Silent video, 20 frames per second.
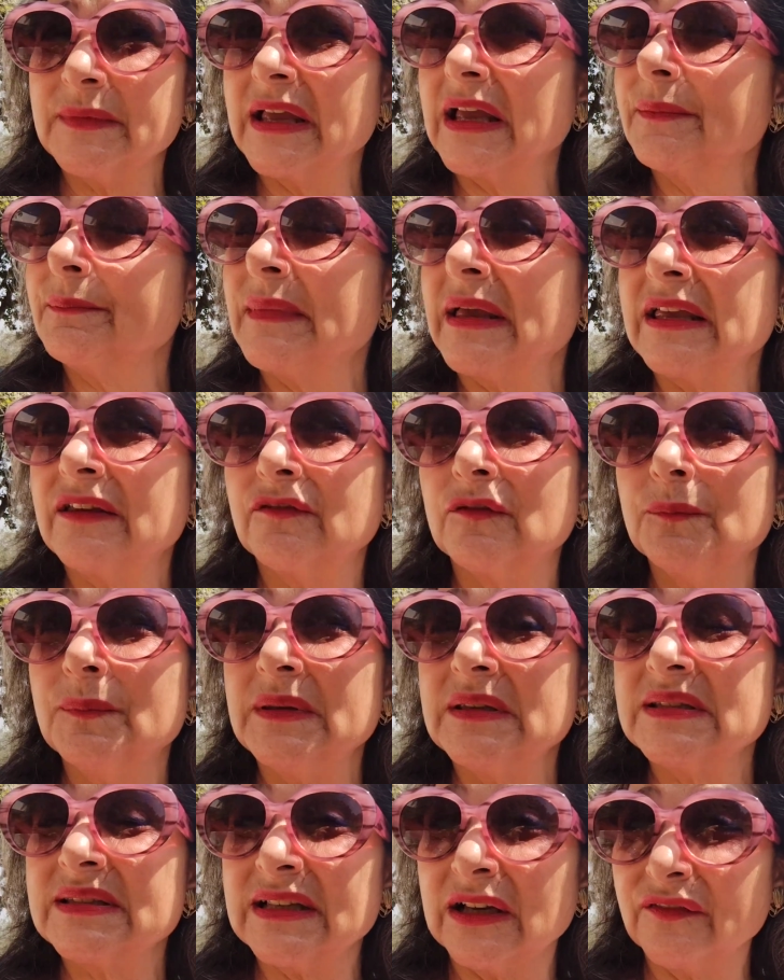they may even
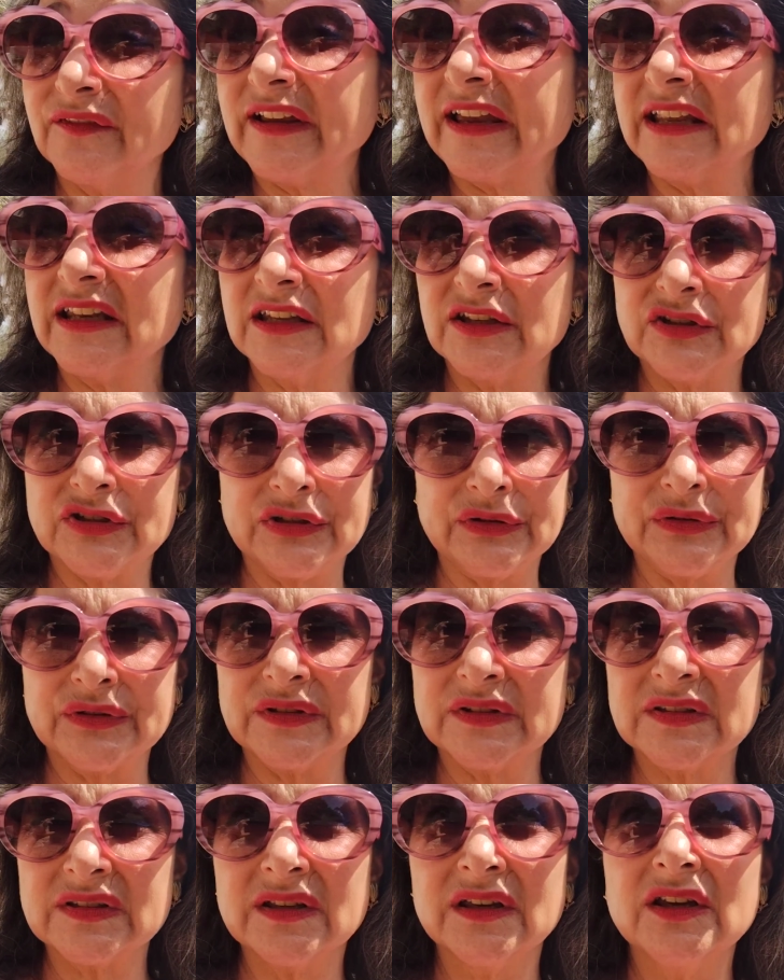be self hating
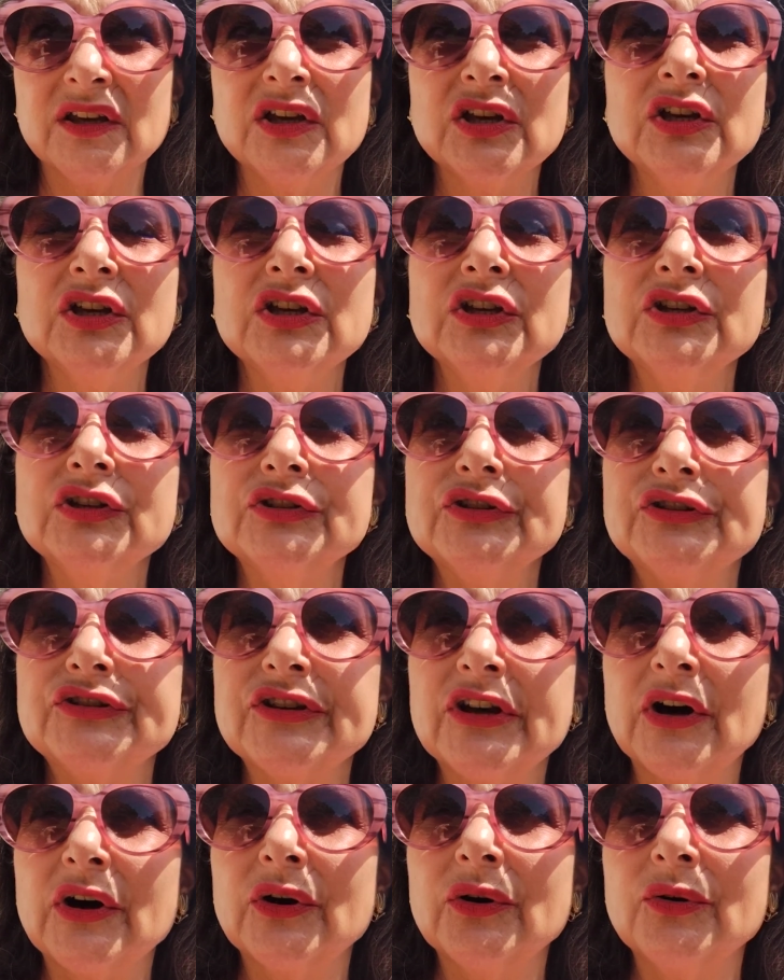Jews.
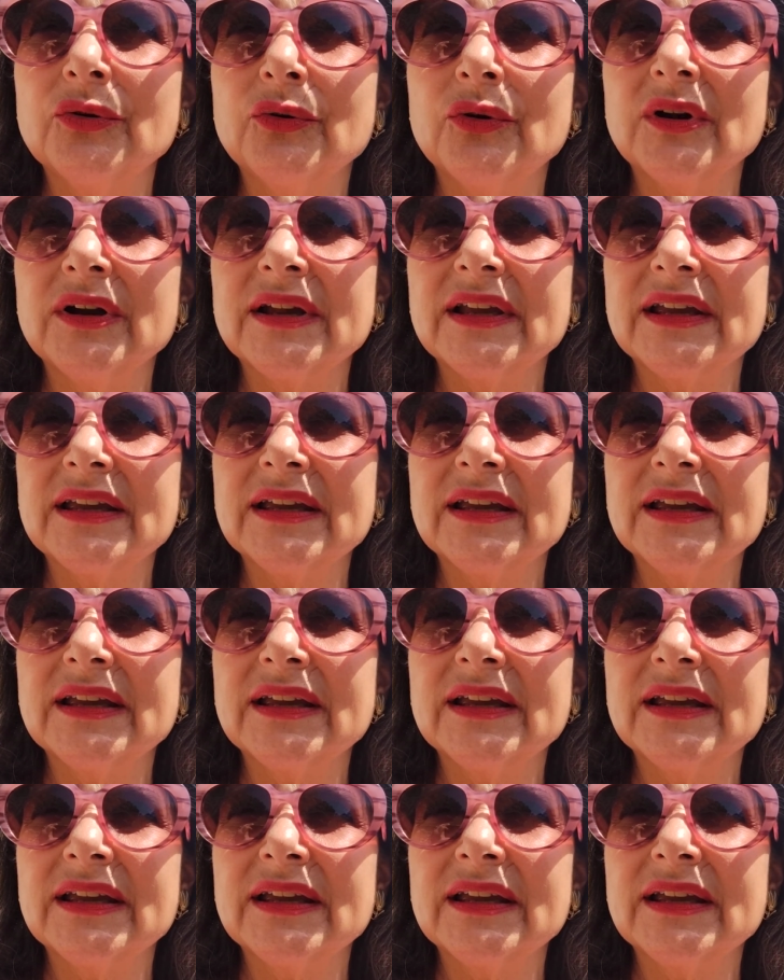So